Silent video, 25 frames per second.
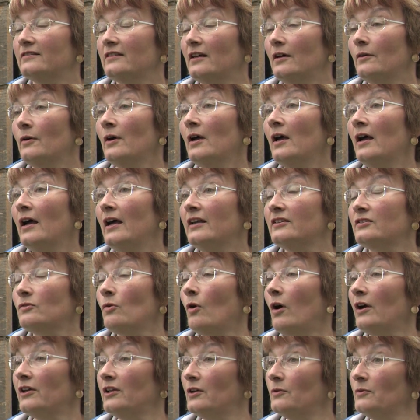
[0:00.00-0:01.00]
so it's
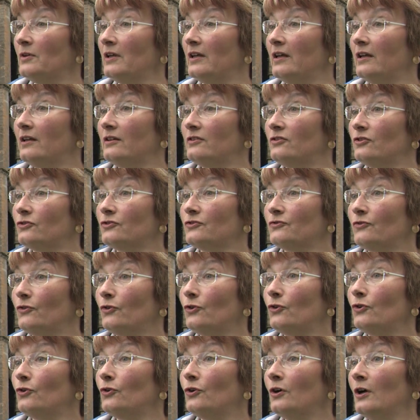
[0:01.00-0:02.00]
quite unique just
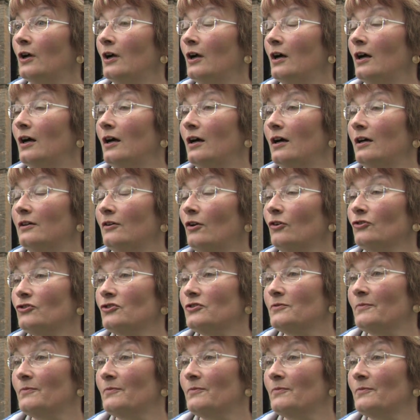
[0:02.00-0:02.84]
for, uh, not